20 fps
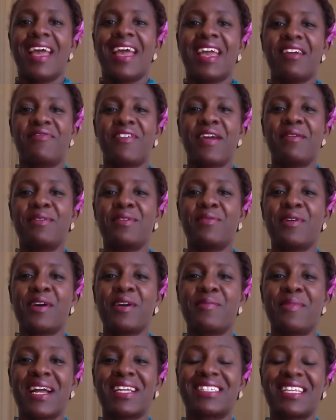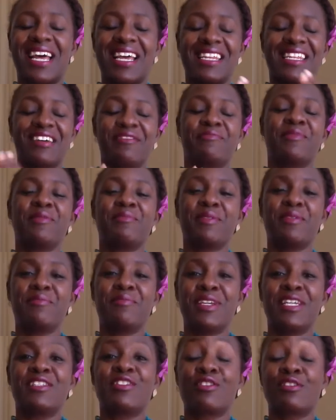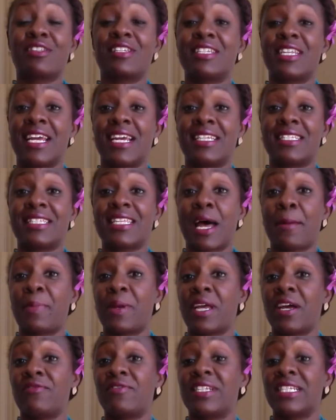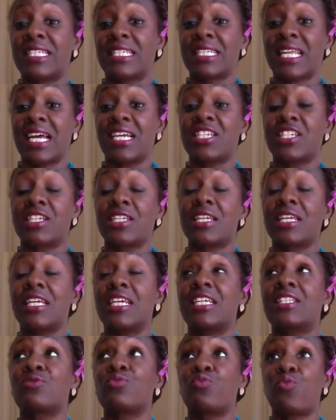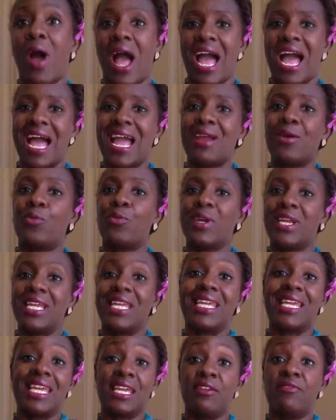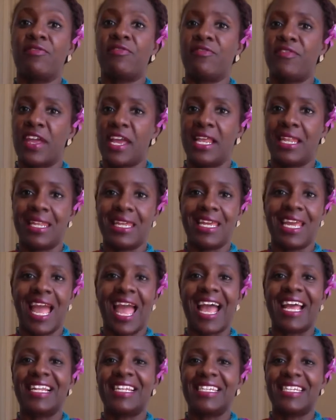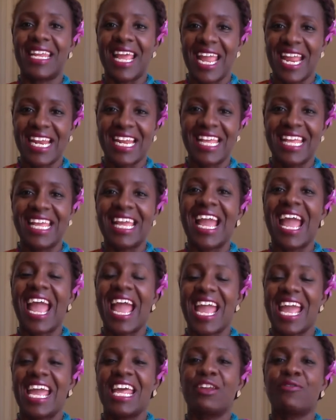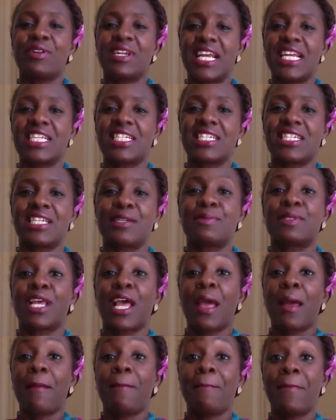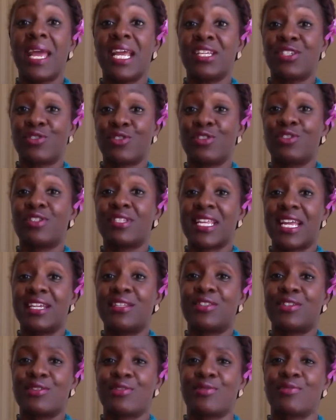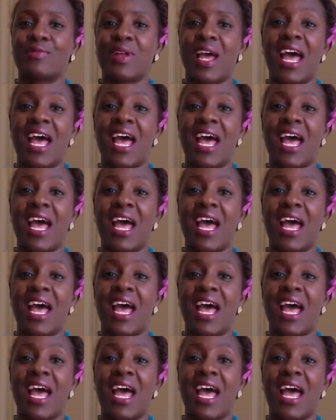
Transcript: Hey family, welcome back to I Love Me Me Me. So today's topic of discussion is why we keep failing at dating and relationships. Make sure you stay tuned.